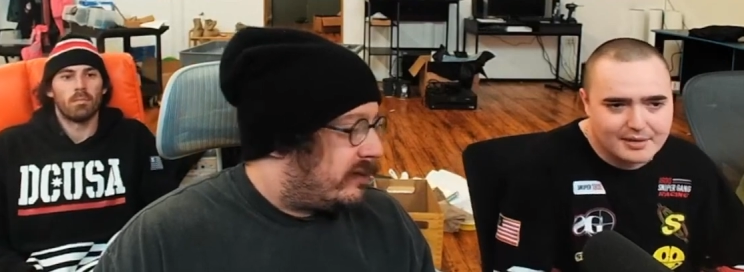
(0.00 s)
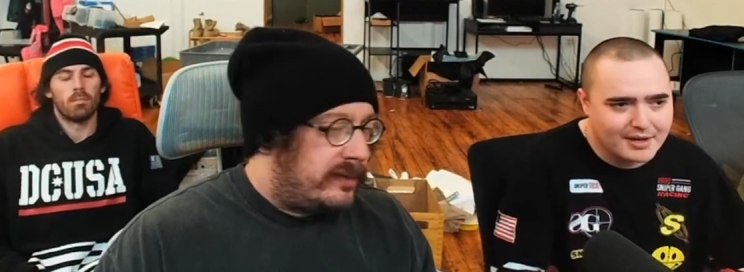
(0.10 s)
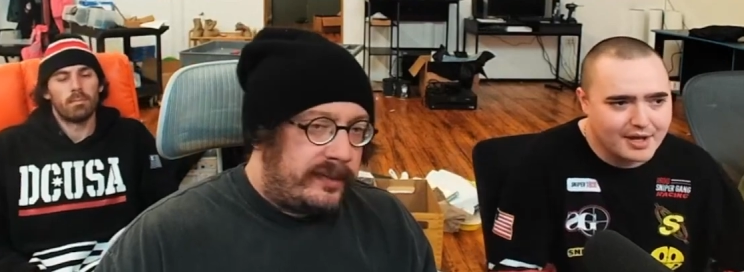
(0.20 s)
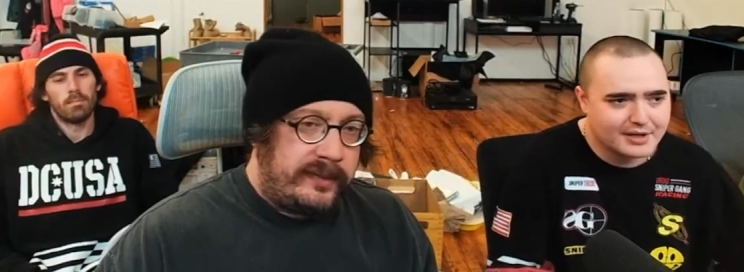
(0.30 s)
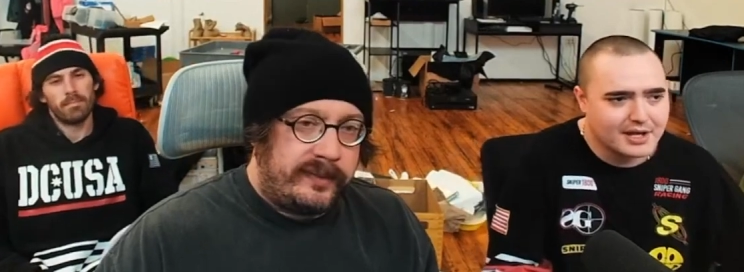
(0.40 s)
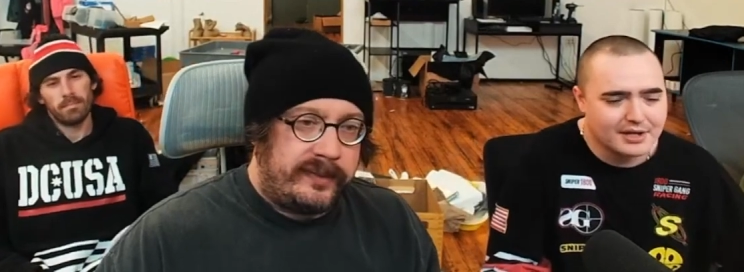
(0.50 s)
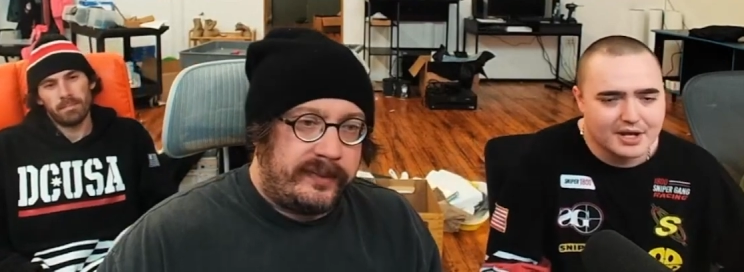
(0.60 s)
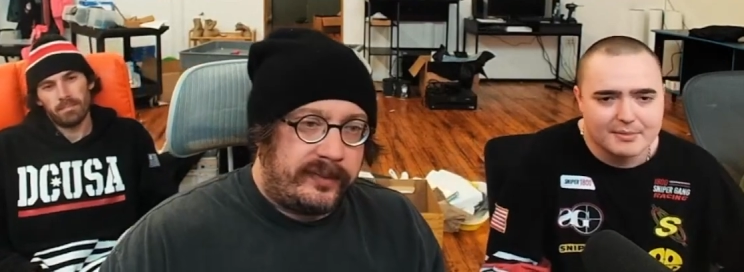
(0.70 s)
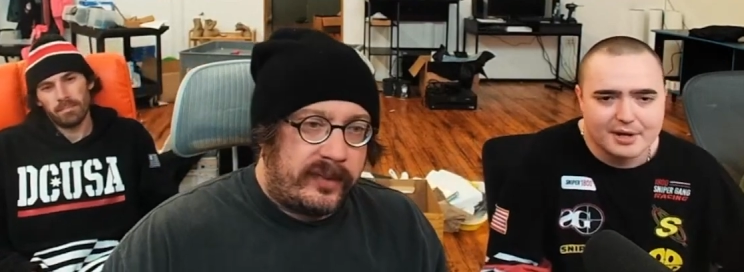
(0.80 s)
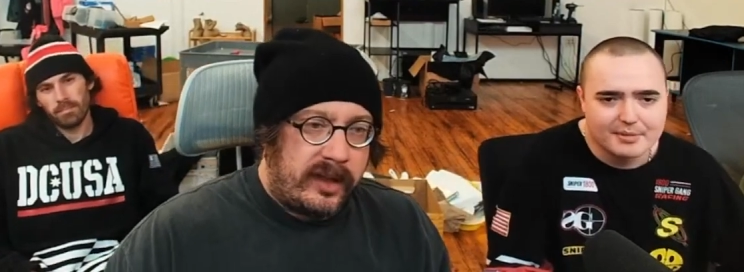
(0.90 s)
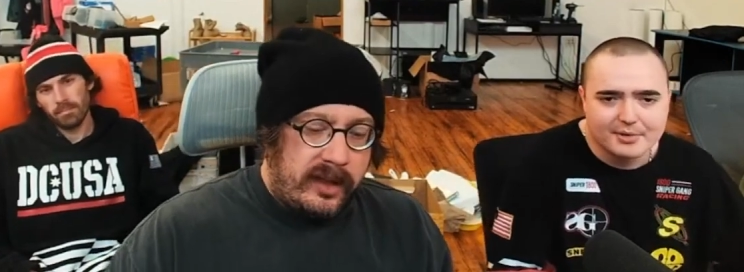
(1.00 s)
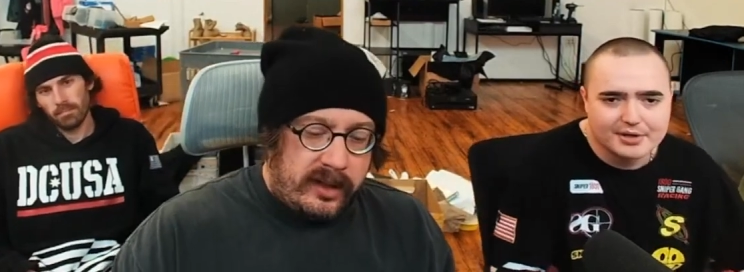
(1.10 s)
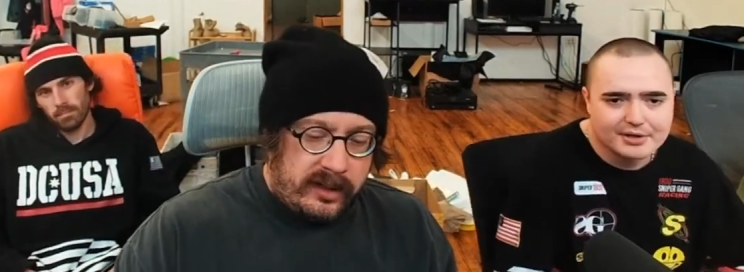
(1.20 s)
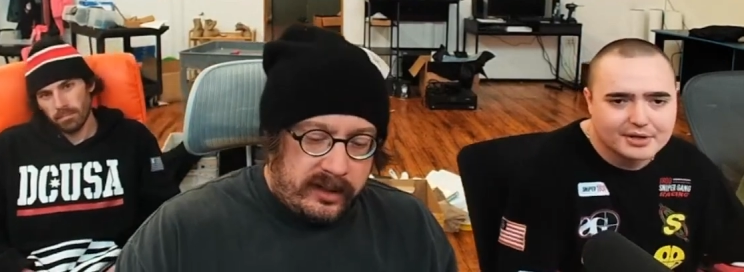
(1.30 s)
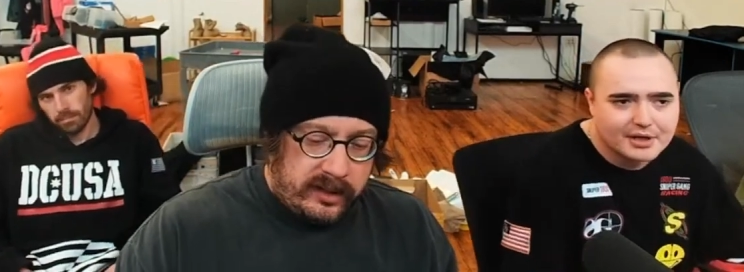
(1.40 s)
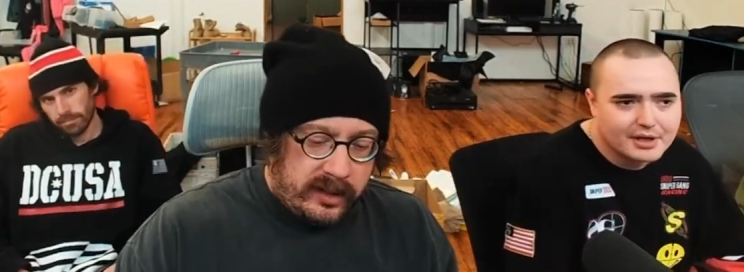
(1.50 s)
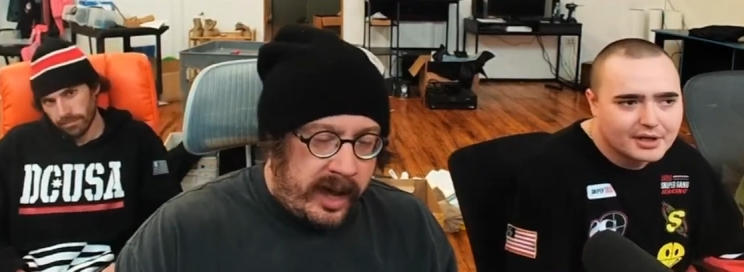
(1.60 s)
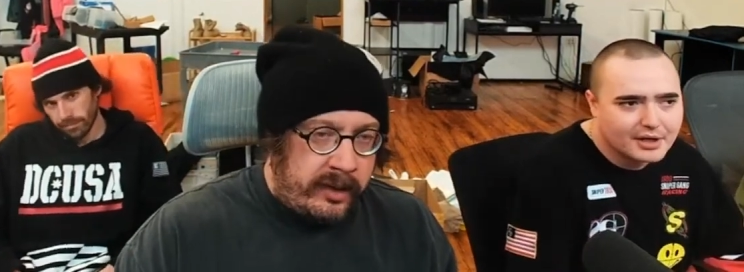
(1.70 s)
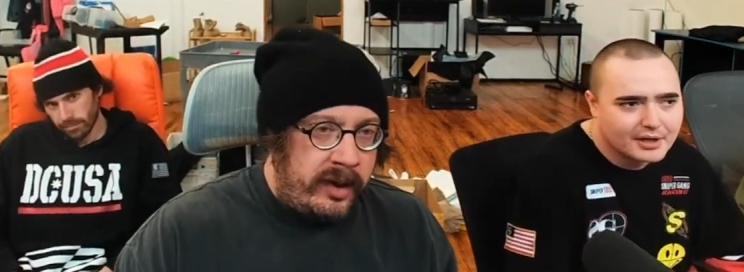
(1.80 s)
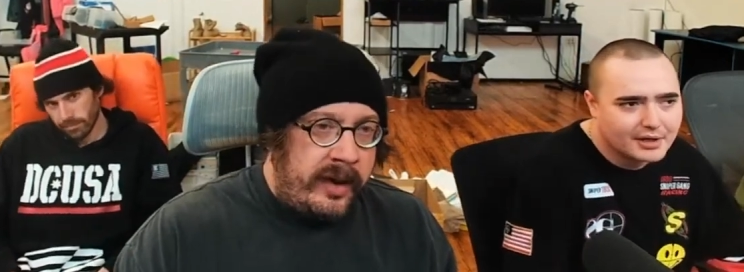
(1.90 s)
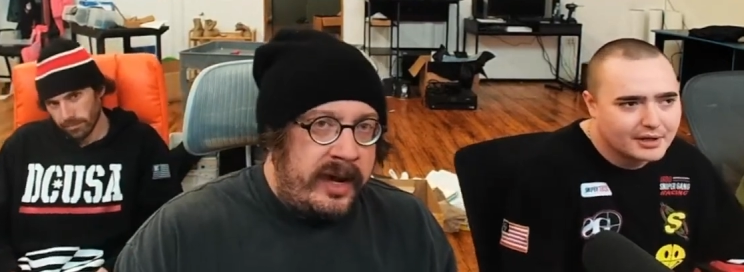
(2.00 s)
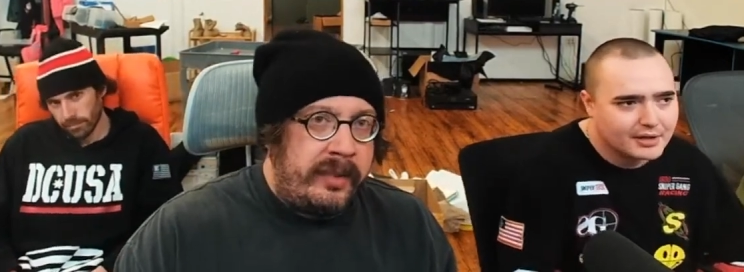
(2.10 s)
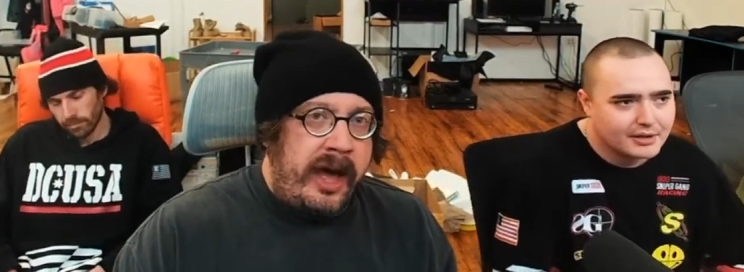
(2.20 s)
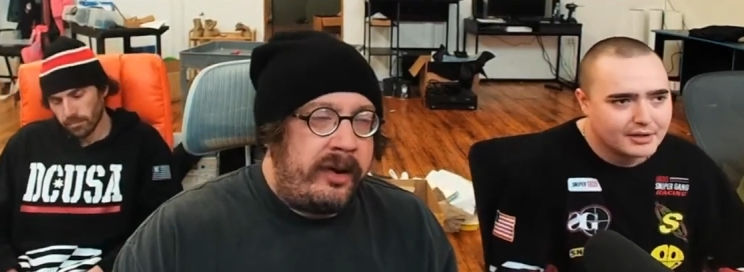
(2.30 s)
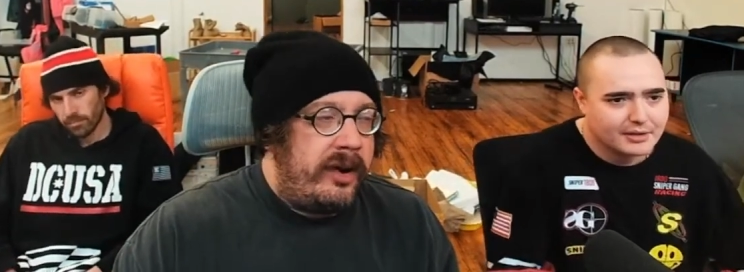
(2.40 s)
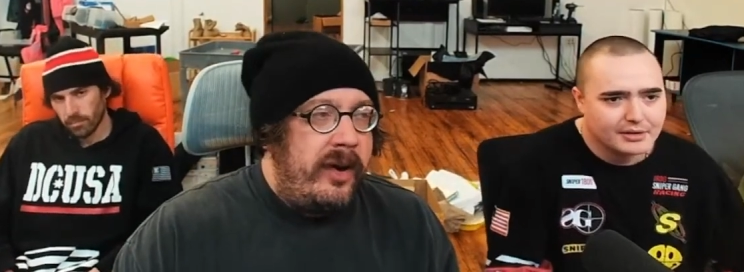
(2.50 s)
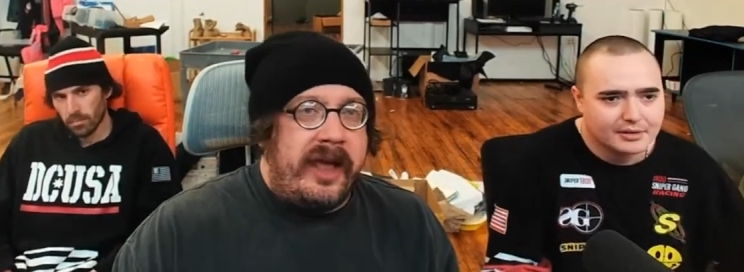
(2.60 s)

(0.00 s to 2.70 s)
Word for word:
Speaker 1: name I can't name anybody.
Speaker 2: I don't know anybody. I don't know